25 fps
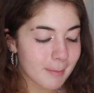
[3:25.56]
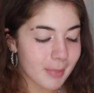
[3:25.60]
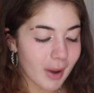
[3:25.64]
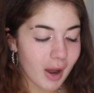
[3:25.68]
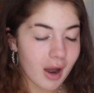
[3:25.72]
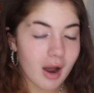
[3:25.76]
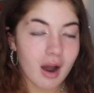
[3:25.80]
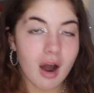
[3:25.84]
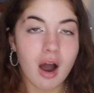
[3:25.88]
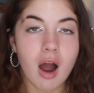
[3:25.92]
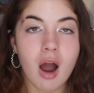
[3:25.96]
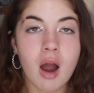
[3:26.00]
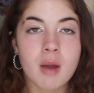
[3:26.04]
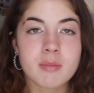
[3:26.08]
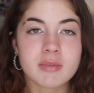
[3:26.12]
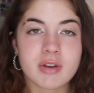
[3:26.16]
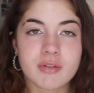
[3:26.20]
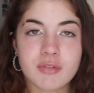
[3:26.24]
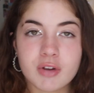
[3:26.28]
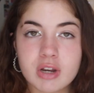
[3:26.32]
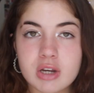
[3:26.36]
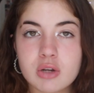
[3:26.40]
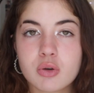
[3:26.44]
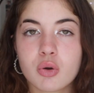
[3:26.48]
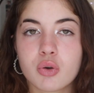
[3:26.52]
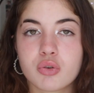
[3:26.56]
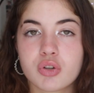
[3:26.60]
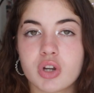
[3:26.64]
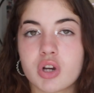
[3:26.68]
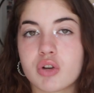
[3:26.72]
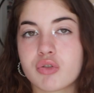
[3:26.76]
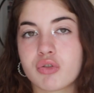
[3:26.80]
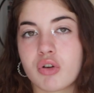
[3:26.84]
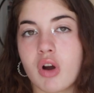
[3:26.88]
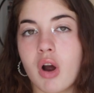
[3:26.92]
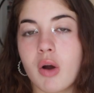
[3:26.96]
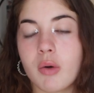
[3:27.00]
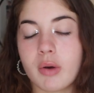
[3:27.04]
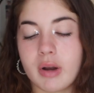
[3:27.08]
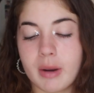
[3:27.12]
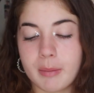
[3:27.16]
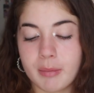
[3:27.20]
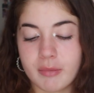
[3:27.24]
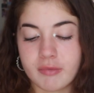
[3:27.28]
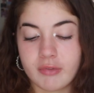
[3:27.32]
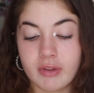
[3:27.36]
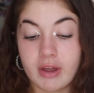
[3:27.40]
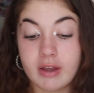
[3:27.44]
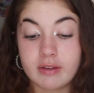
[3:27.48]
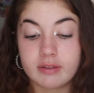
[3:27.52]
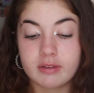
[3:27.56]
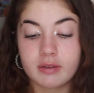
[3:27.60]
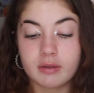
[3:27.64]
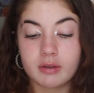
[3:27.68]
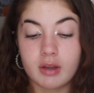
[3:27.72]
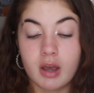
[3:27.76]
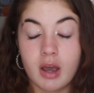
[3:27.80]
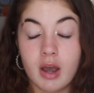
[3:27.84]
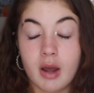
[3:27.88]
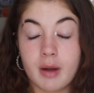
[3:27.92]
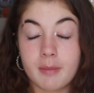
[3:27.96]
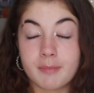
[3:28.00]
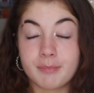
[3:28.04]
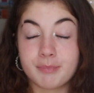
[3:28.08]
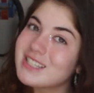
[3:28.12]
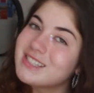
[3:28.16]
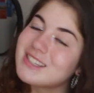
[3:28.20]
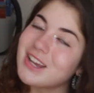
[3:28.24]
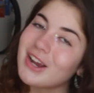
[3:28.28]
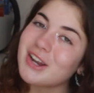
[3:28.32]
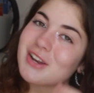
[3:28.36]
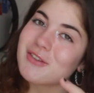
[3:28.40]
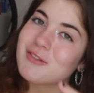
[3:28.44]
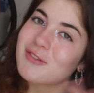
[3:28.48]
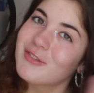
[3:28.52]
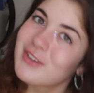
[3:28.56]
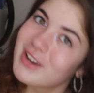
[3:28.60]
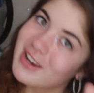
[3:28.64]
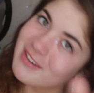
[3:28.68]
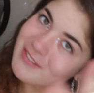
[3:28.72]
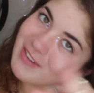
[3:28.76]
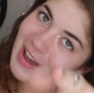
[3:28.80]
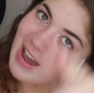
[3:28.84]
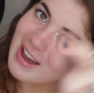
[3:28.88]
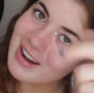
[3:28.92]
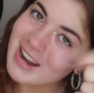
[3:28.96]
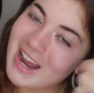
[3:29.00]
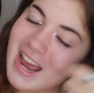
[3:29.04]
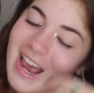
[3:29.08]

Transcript: but I'm definitely not doing a try on clip of this. Um, don't even think about